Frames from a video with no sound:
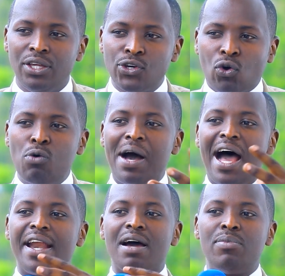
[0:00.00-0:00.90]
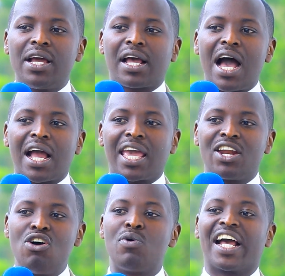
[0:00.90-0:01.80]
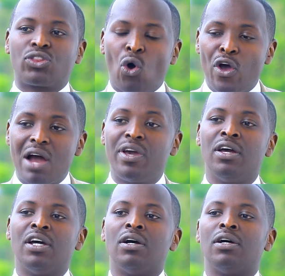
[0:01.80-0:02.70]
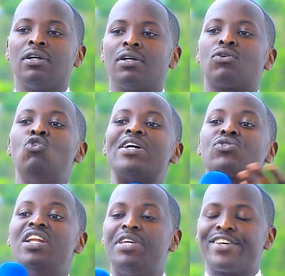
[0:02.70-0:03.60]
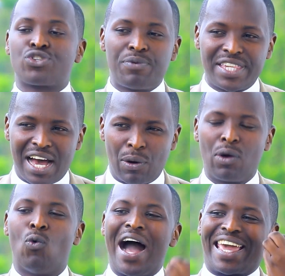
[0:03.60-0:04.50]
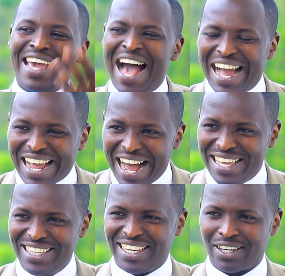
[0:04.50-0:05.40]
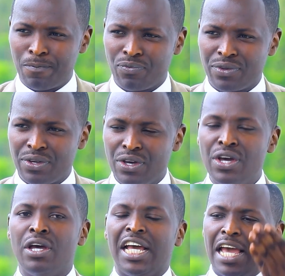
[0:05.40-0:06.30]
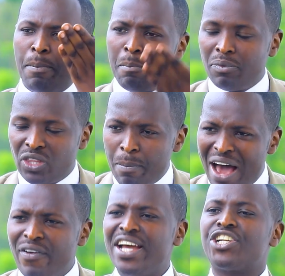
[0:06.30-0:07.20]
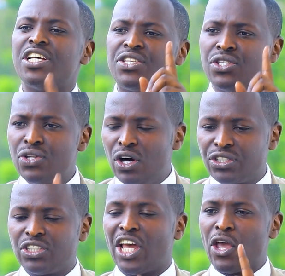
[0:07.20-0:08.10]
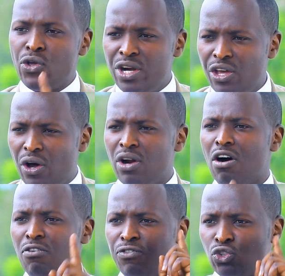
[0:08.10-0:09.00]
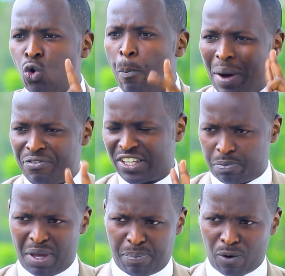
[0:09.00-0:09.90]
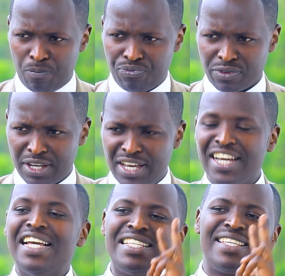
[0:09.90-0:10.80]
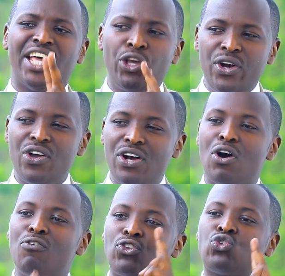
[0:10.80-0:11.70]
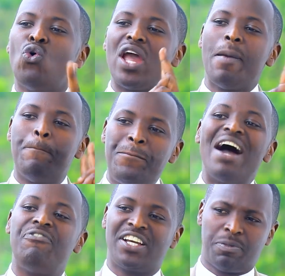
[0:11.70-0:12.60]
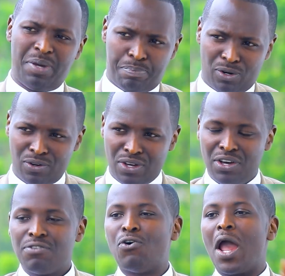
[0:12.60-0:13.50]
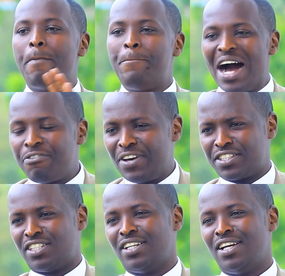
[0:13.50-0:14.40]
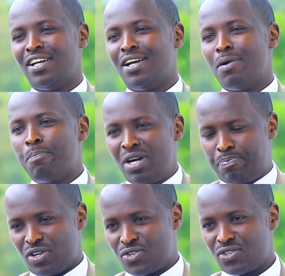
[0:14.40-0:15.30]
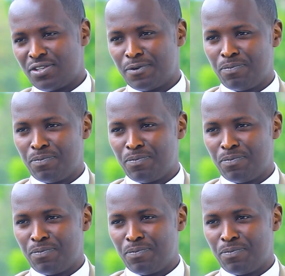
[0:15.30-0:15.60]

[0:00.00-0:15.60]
yo kubana muri kageno mu gatoya wi kubatswe n'ibigeso byawe wakihanganye the marriage is not the union of two perfect people It's the union of two imperfect people for a perfect purpose.